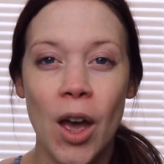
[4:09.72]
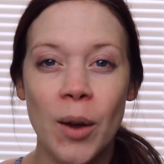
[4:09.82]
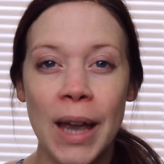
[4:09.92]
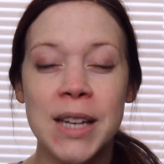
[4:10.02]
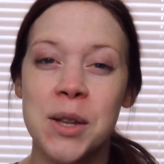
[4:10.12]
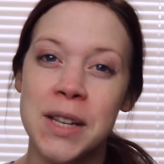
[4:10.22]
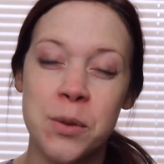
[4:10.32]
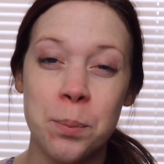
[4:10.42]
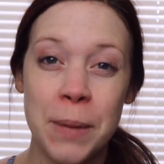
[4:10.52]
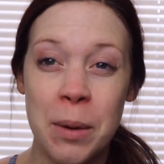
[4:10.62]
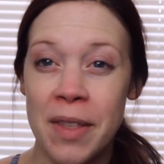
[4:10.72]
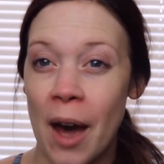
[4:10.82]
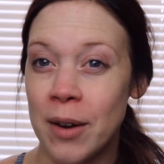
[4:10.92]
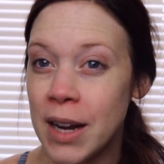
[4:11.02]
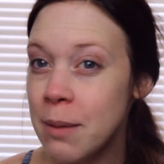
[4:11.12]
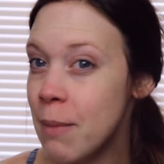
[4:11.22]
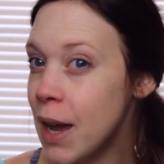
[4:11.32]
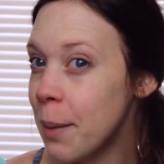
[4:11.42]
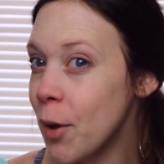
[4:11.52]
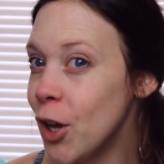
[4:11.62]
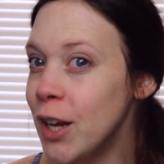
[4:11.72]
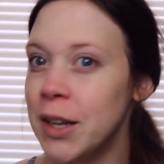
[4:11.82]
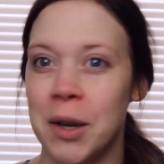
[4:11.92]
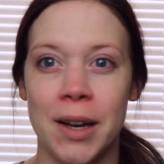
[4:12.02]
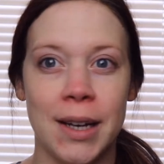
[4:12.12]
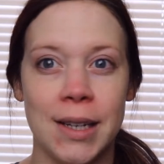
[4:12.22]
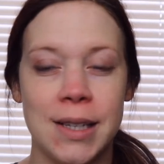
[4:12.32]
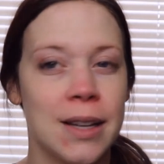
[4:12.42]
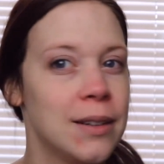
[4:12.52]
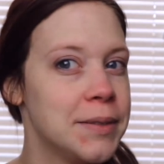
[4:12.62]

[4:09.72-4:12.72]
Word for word: Okay, so this is me without any makeup on, you guys.